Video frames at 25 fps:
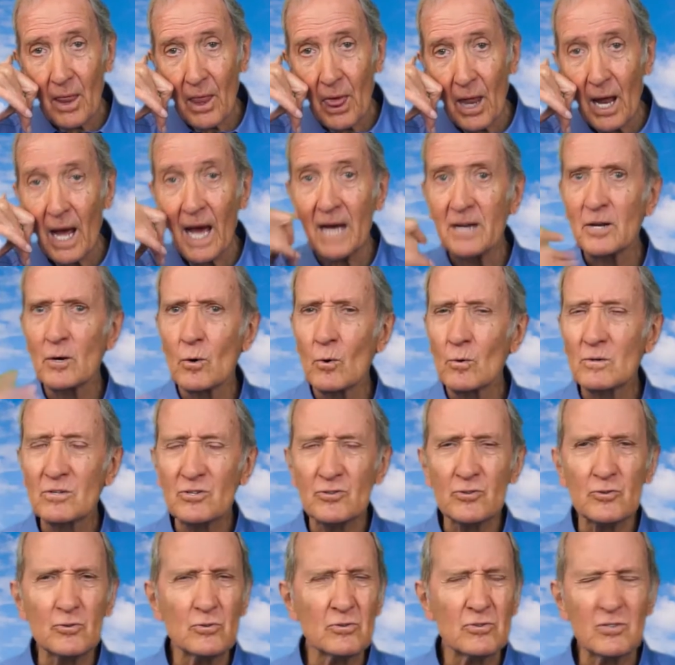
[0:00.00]
And it all
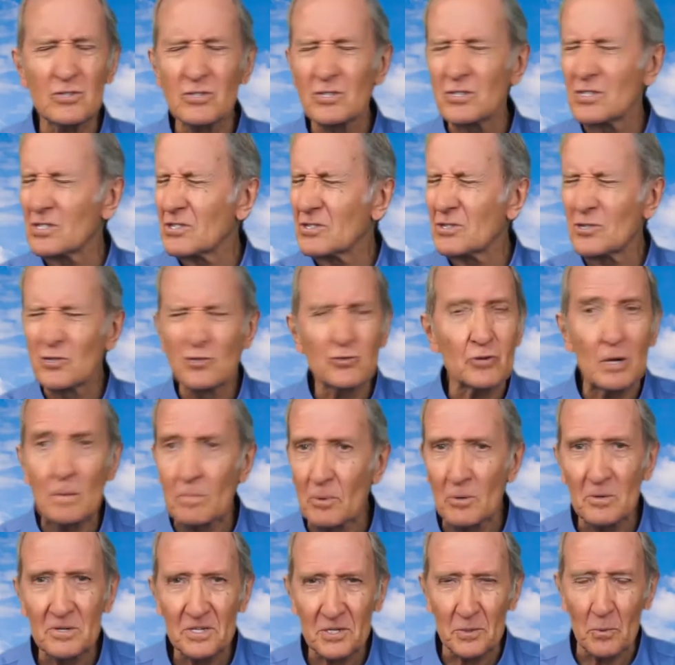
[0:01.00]

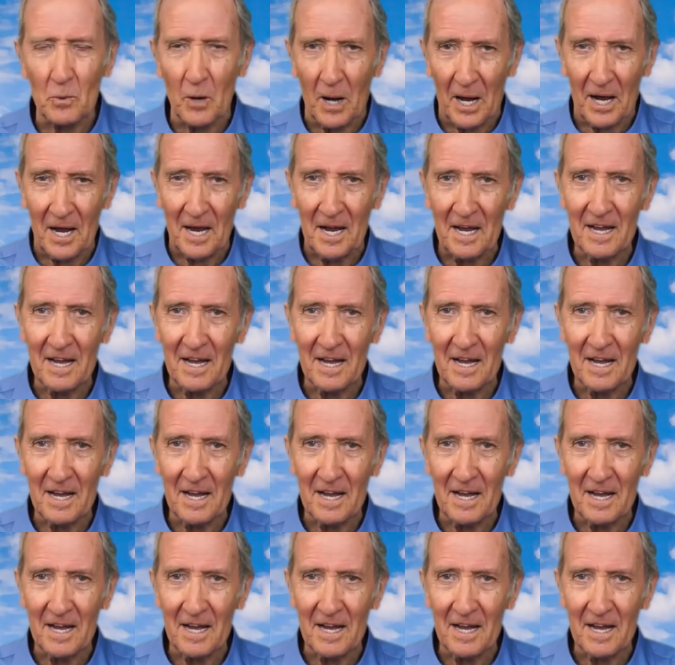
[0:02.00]
dribbles away.